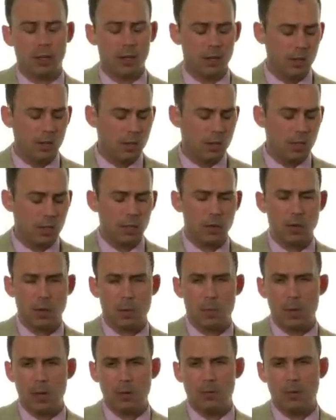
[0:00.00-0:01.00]
the you know
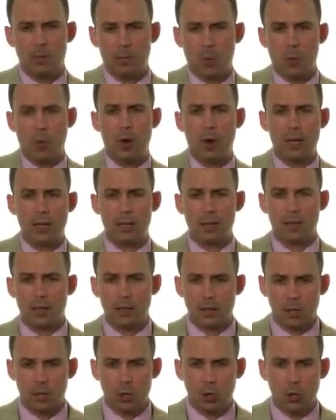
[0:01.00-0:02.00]
the pivot point
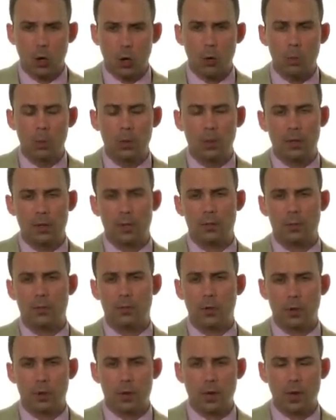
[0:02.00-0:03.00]
globally
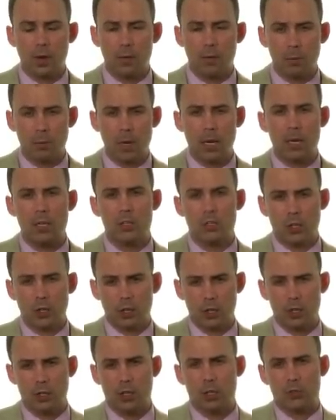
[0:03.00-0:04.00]
for kind of
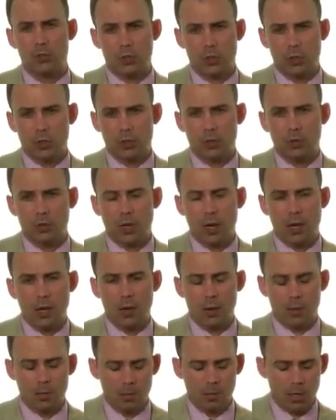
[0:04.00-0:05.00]
major industrial
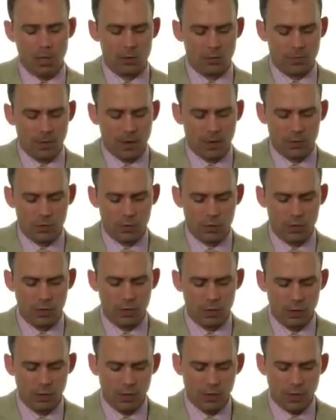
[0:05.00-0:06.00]
uh, manufacturing.
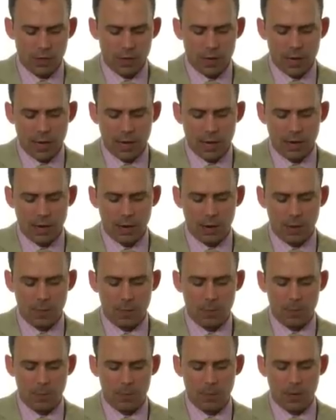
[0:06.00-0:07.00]

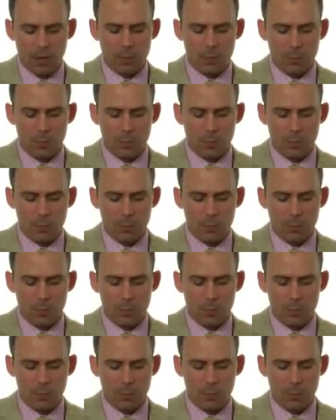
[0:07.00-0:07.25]
Um,